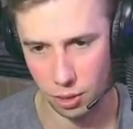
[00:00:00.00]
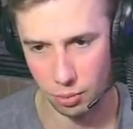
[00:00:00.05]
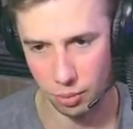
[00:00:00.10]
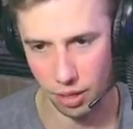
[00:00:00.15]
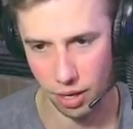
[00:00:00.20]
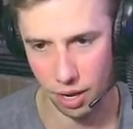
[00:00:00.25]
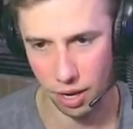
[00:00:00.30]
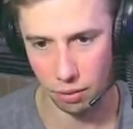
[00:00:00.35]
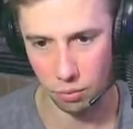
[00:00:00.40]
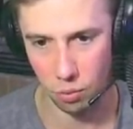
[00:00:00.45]
but
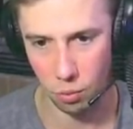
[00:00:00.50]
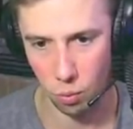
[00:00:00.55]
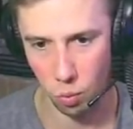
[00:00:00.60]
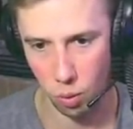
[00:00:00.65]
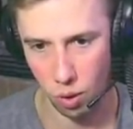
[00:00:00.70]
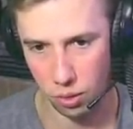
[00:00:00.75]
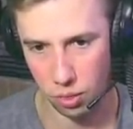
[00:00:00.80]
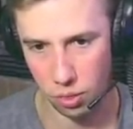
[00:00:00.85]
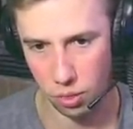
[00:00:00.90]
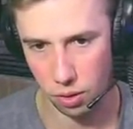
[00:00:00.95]
no.
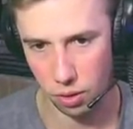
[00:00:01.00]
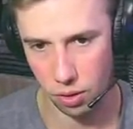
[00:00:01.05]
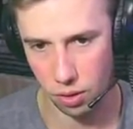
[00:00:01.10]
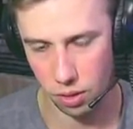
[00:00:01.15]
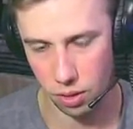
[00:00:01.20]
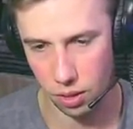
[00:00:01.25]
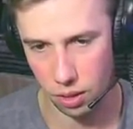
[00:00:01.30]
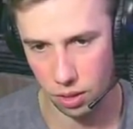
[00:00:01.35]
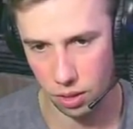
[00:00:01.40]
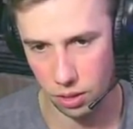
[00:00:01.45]
What the
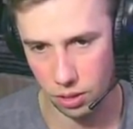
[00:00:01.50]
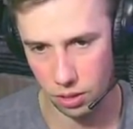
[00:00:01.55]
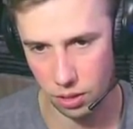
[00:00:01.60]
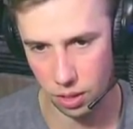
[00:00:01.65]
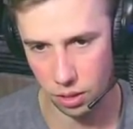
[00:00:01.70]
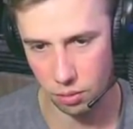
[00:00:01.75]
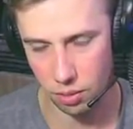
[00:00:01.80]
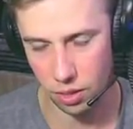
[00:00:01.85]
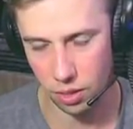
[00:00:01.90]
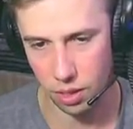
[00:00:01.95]
hell is
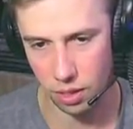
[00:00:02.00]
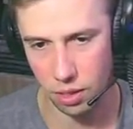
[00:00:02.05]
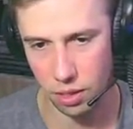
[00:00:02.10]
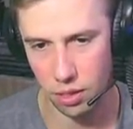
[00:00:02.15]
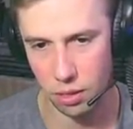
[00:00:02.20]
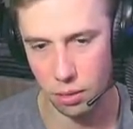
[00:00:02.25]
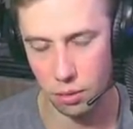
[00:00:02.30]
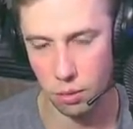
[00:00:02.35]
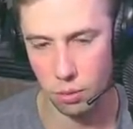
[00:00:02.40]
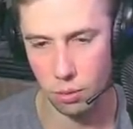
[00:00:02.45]
going
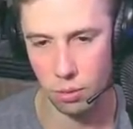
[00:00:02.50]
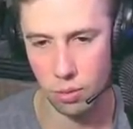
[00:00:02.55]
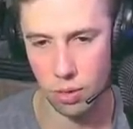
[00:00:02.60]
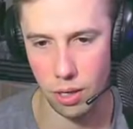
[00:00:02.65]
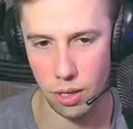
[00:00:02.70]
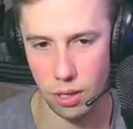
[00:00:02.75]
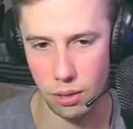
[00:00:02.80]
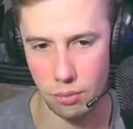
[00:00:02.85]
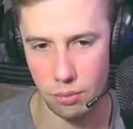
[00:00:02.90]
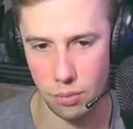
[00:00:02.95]
on?
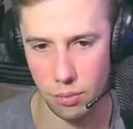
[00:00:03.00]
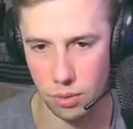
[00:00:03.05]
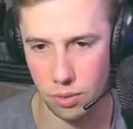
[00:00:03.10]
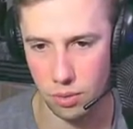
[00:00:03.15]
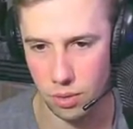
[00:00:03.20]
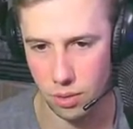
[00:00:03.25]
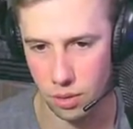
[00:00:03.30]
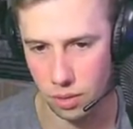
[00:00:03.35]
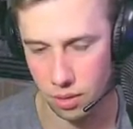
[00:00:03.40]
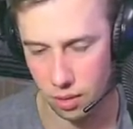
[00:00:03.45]
I'm,
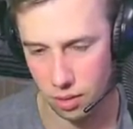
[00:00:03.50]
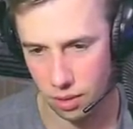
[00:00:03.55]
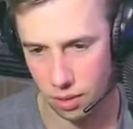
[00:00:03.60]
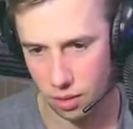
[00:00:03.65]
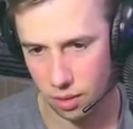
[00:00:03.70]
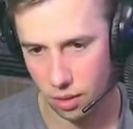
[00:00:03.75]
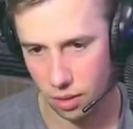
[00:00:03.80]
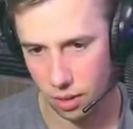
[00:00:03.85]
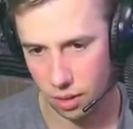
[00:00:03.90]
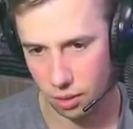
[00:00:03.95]

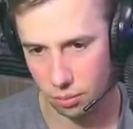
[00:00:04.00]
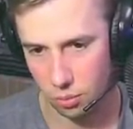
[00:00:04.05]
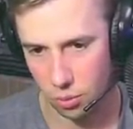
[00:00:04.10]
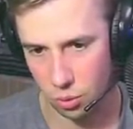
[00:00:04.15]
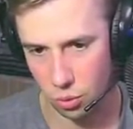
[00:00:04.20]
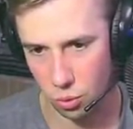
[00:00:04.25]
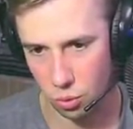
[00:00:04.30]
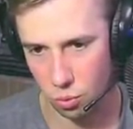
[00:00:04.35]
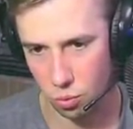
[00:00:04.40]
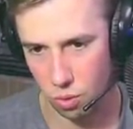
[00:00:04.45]
I'm
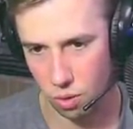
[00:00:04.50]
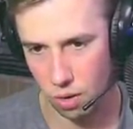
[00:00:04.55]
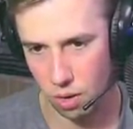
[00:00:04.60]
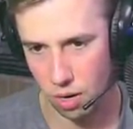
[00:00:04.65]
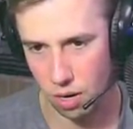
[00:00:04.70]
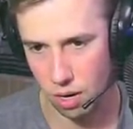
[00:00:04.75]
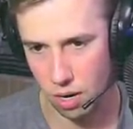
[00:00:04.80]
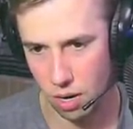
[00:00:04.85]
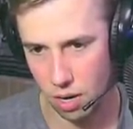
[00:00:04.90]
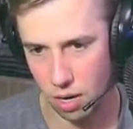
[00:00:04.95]
so
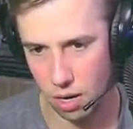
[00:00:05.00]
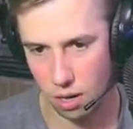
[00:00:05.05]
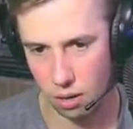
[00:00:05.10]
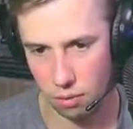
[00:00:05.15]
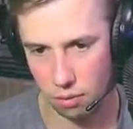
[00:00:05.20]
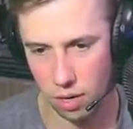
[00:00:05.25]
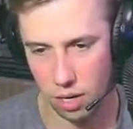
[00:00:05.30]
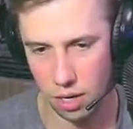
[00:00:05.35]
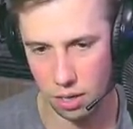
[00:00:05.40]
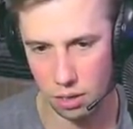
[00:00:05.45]
high
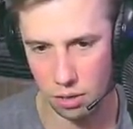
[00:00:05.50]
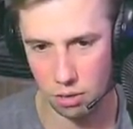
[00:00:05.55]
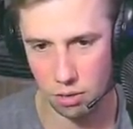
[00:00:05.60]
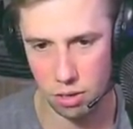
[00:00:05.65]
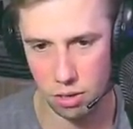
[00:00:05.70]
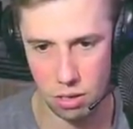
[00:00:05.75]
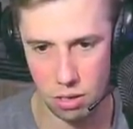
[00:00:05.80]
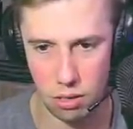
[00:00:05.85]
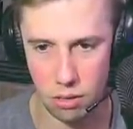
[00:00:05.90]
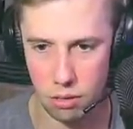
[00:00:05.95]
right
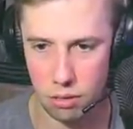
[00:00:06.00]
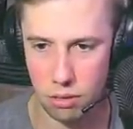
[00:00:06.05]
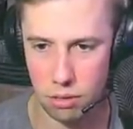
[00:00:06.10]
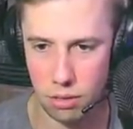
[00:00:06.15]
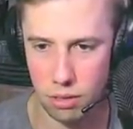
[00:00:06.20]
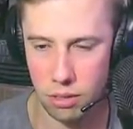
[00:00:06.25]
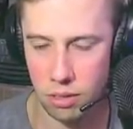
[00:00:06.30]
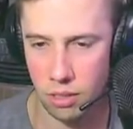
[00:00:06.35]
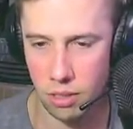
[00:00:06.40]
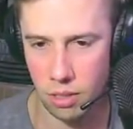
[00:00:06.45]
now.
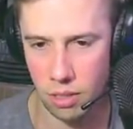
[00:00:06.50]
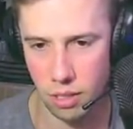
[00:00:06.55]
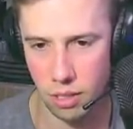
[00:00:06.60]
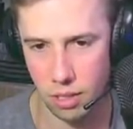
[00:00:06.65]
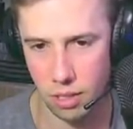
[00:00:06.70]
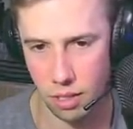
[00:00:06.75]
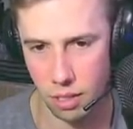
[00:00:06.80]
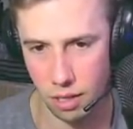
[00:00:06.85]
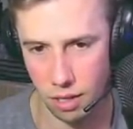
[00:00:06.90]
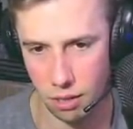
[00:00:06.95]

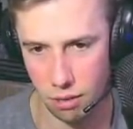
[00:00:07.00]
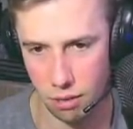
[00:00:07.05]
I